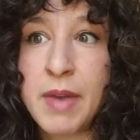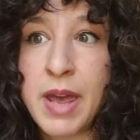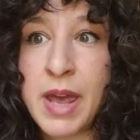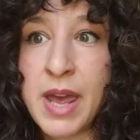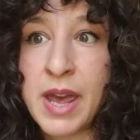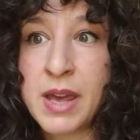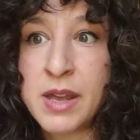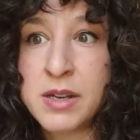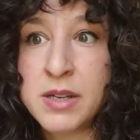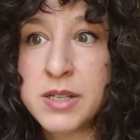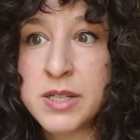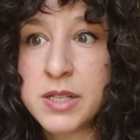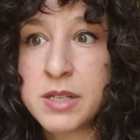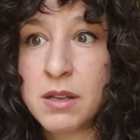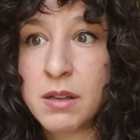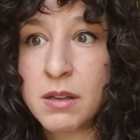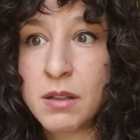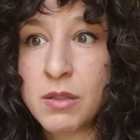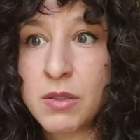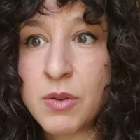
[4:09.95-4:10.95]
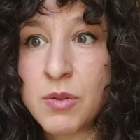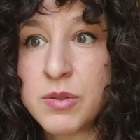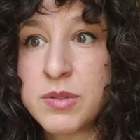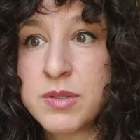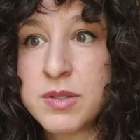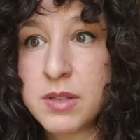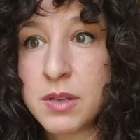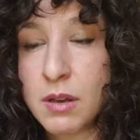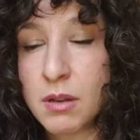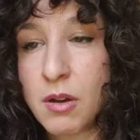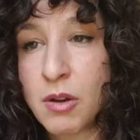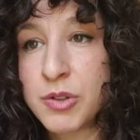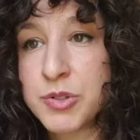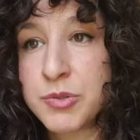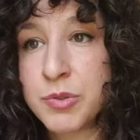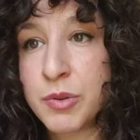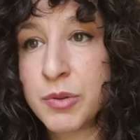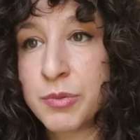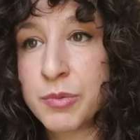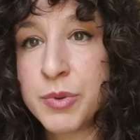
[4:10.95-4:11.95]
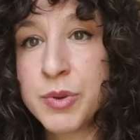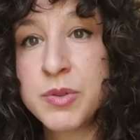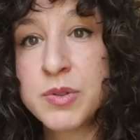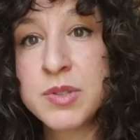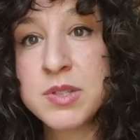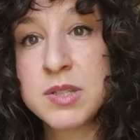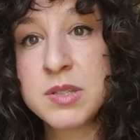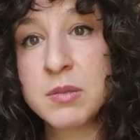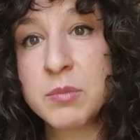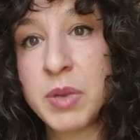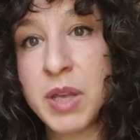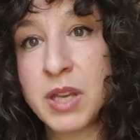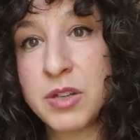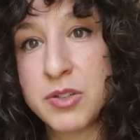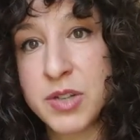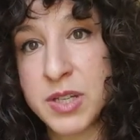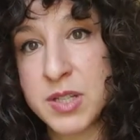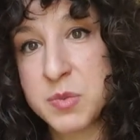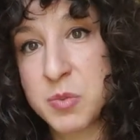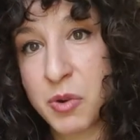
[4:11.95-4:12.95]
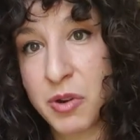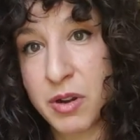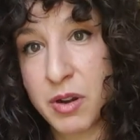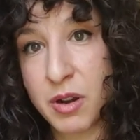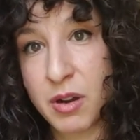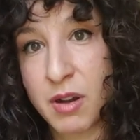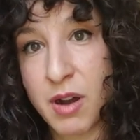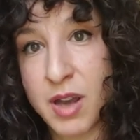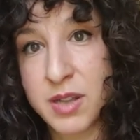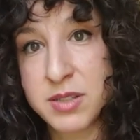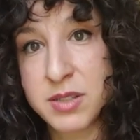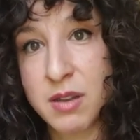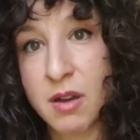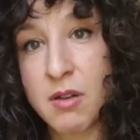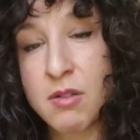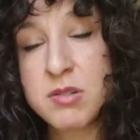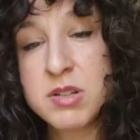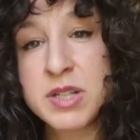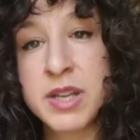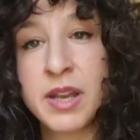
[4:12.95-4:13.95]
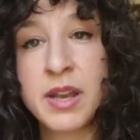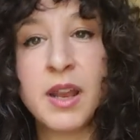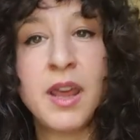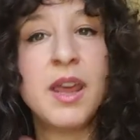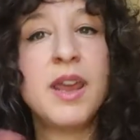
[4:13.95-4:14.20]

and those cultural roots being transported across the ocean